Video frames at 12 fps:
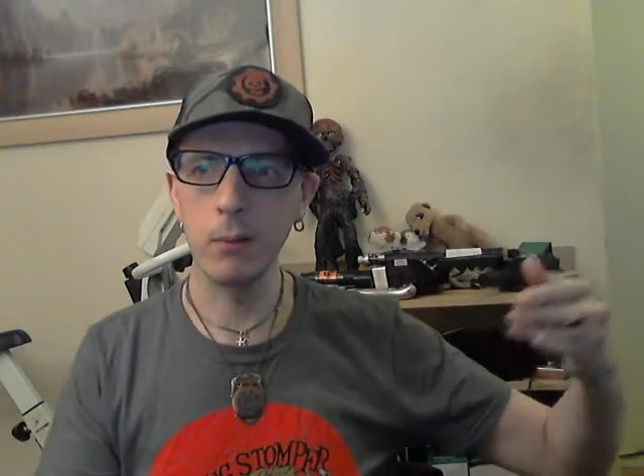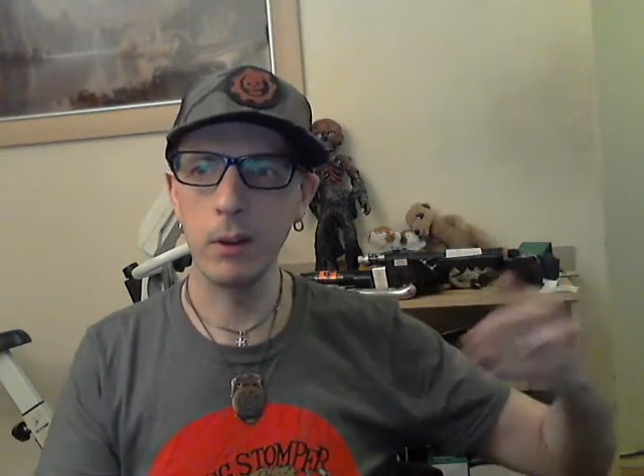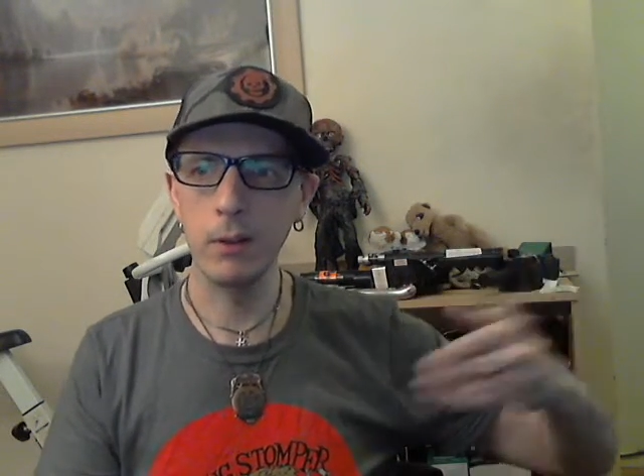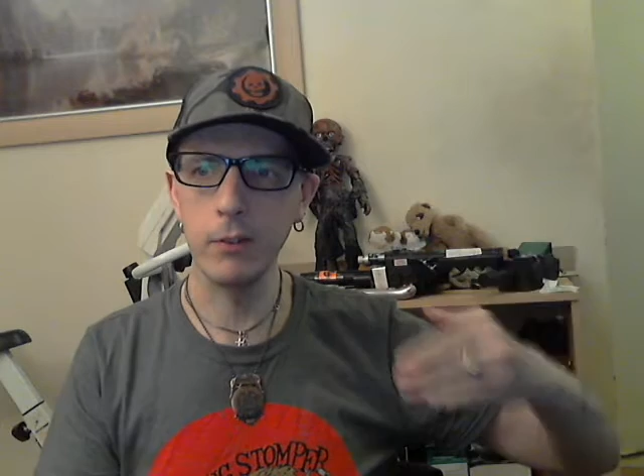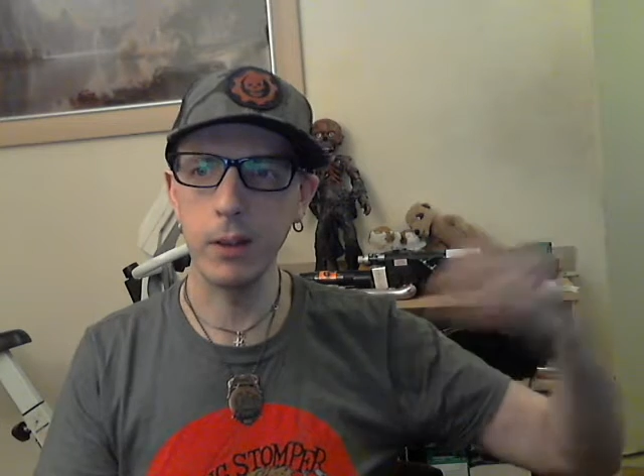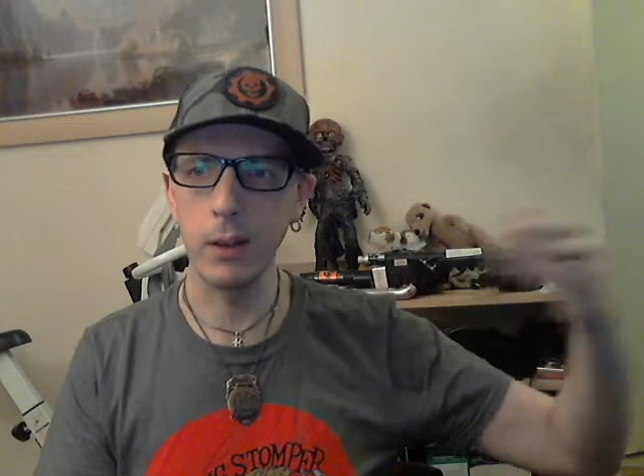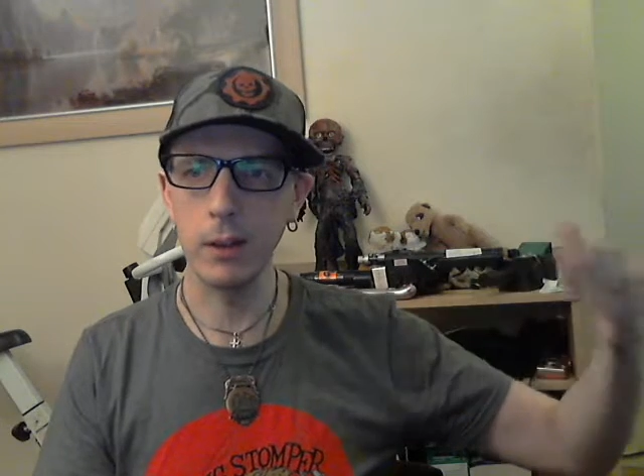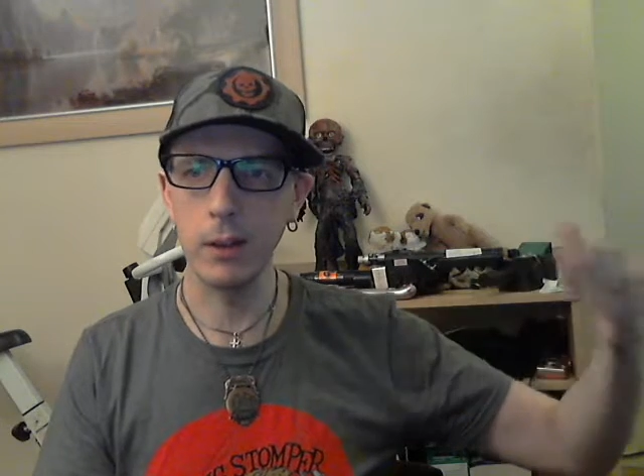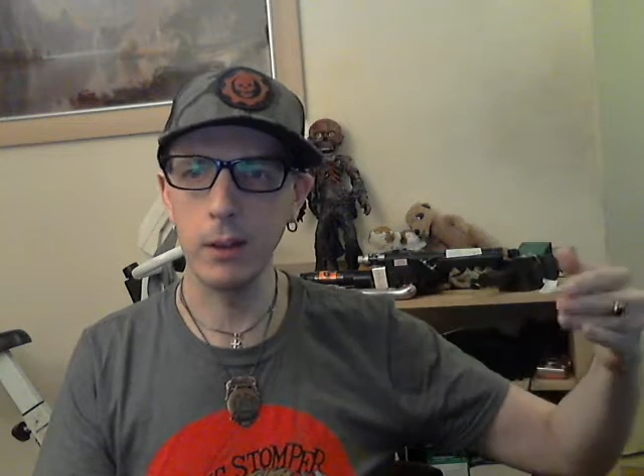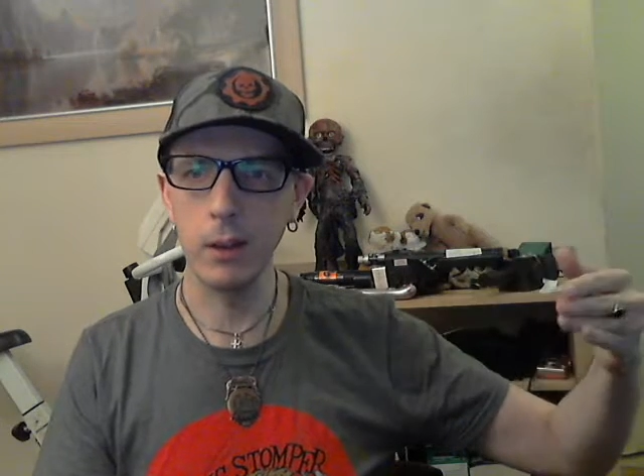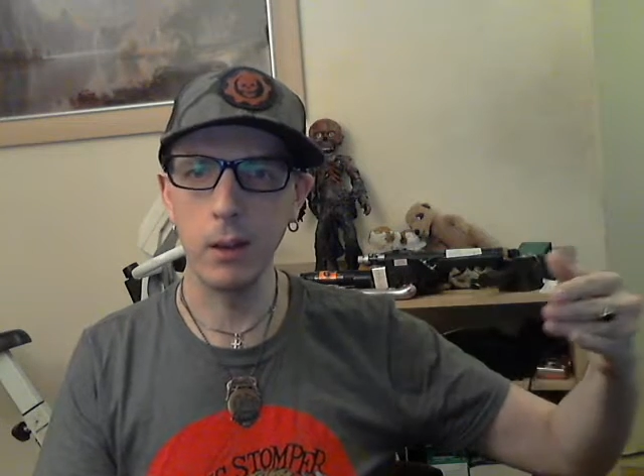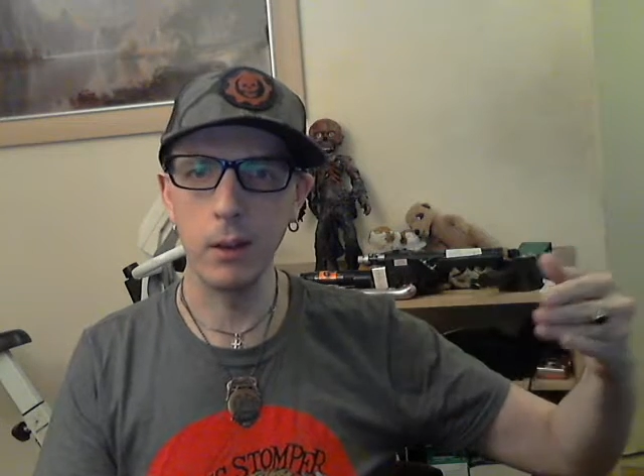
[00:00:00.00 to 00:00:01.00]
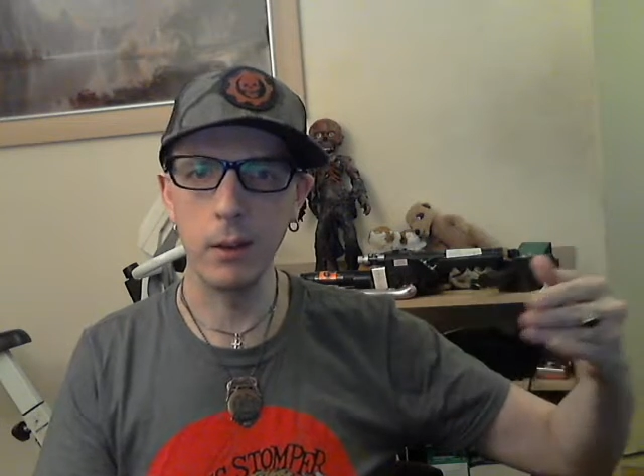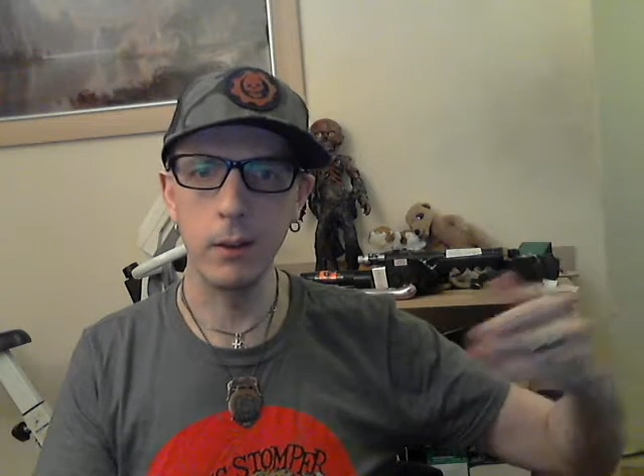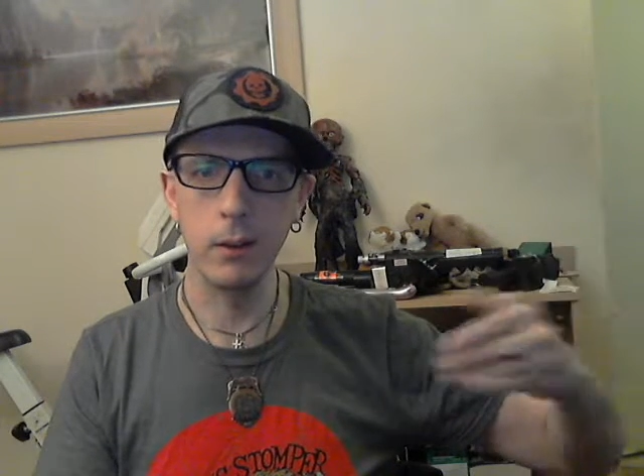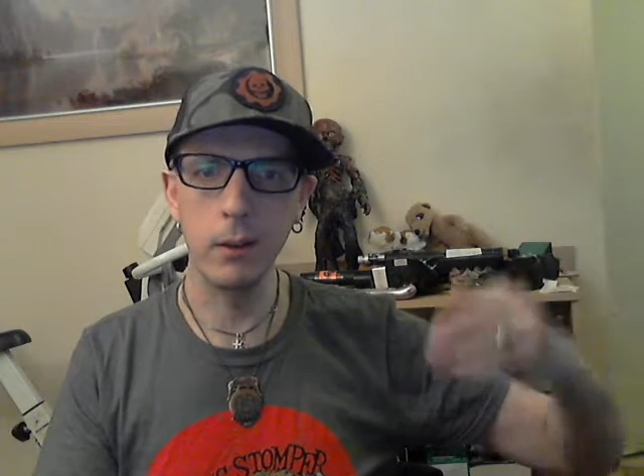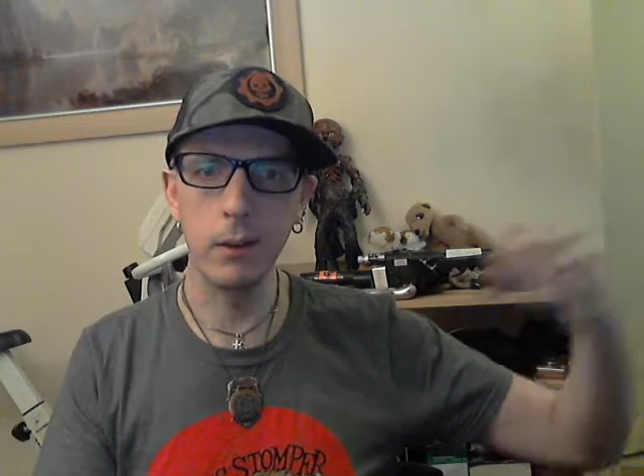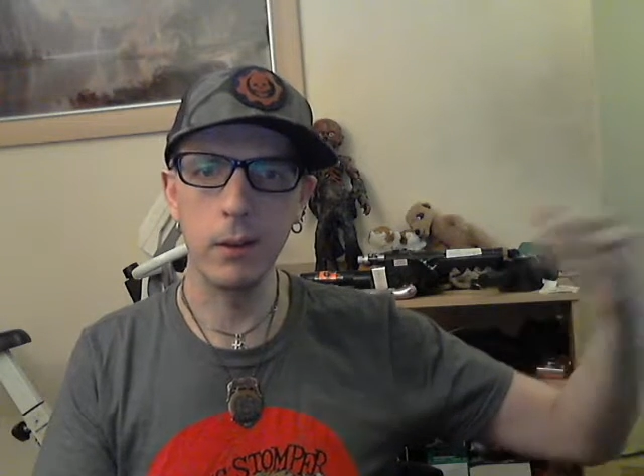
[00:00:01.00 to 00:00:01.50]
is getting
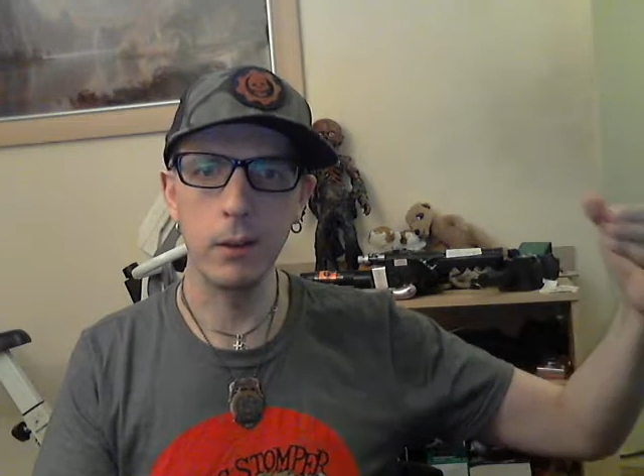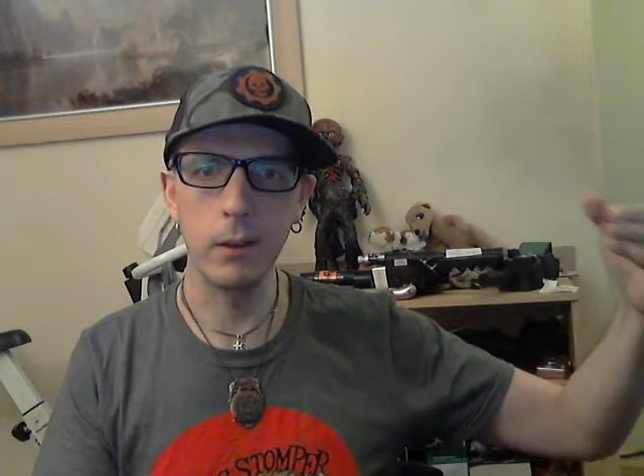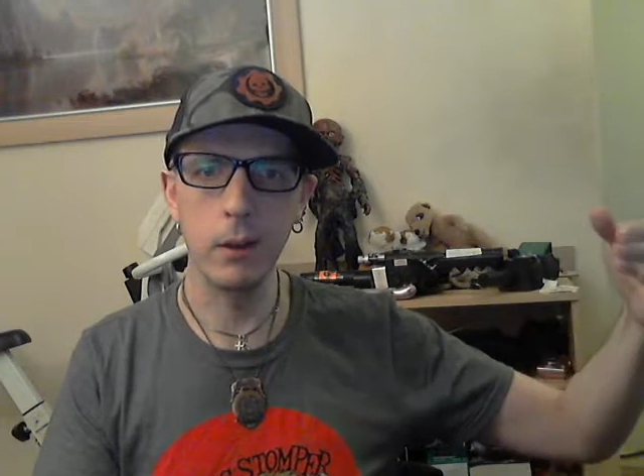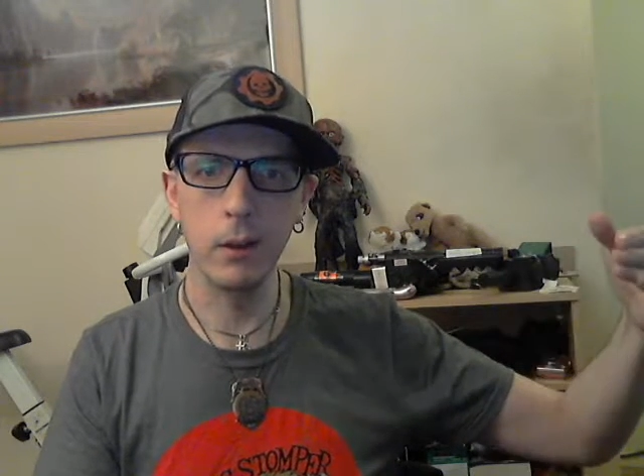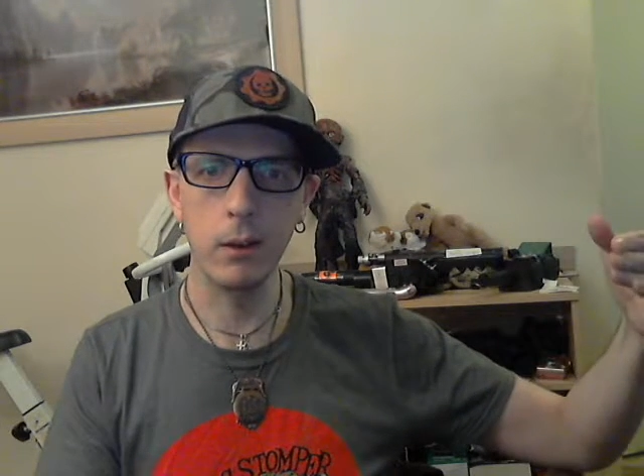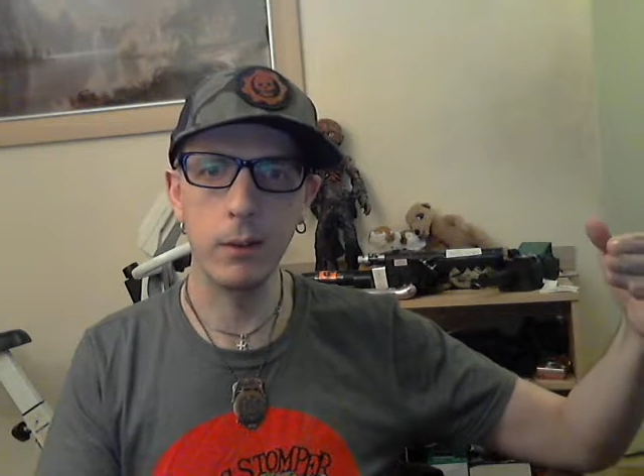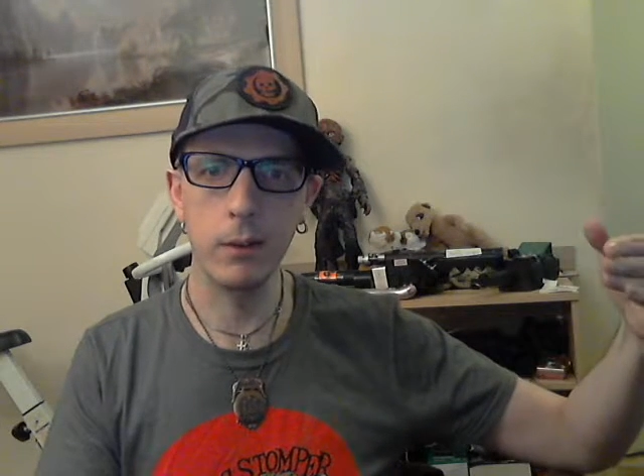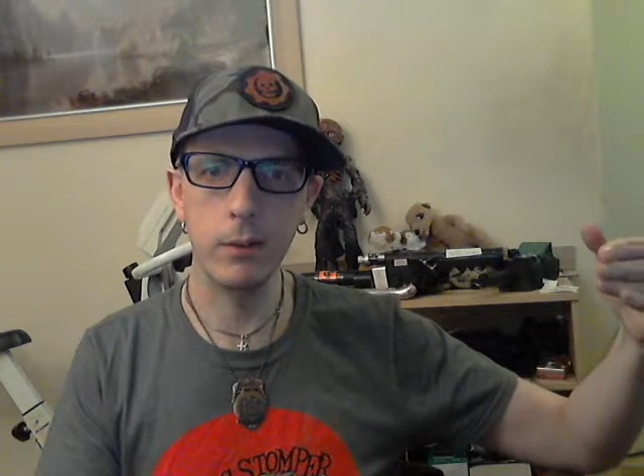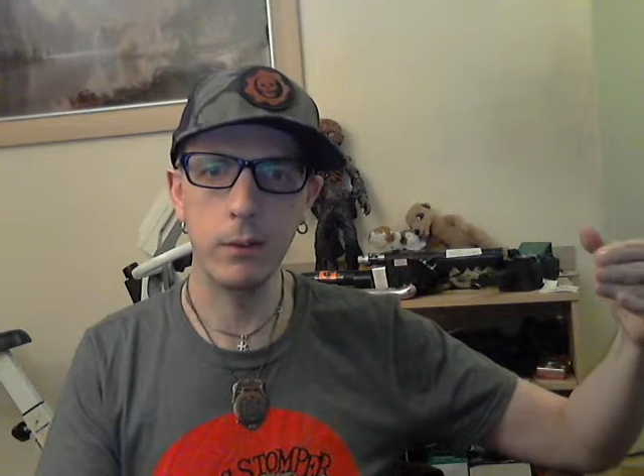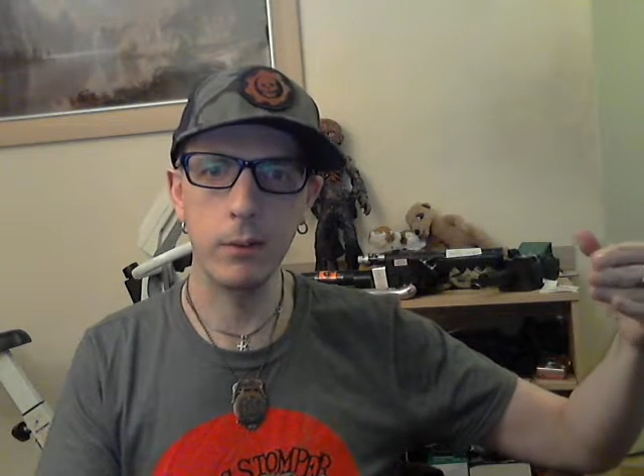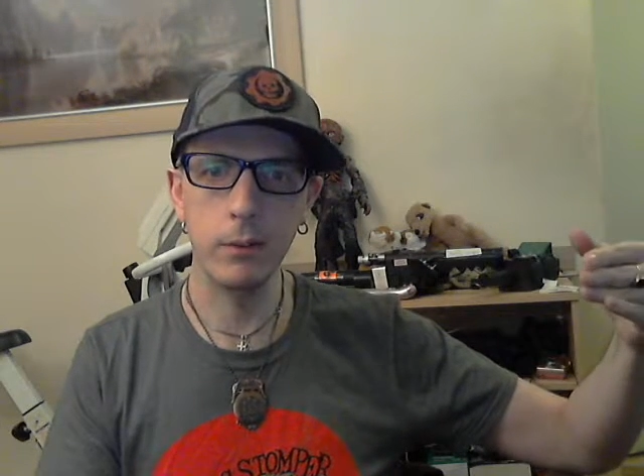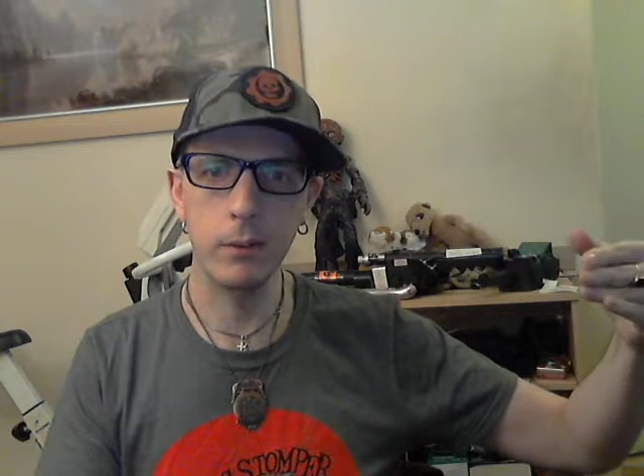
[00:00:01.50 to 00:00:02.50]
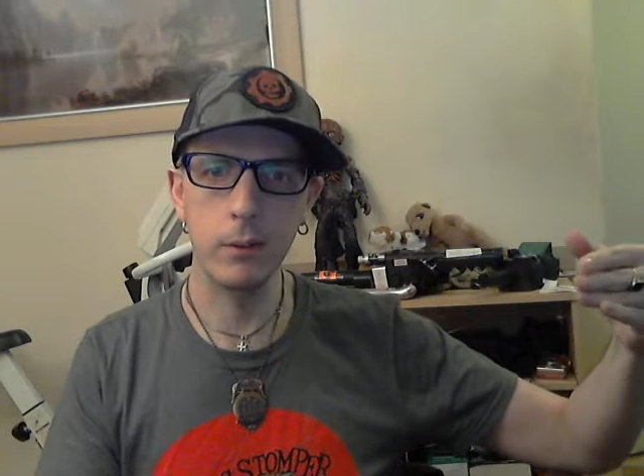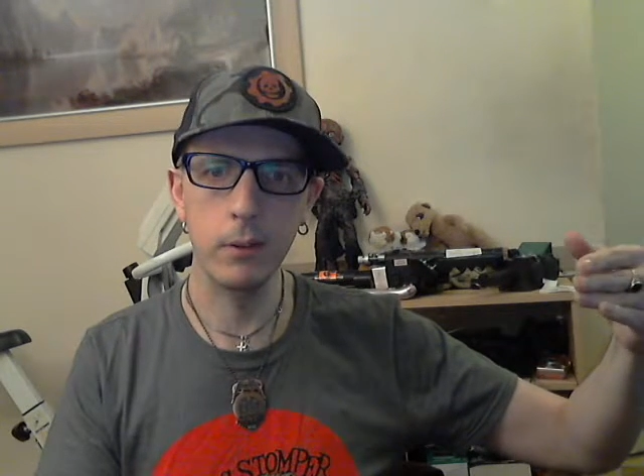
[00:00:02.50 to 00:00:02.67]
is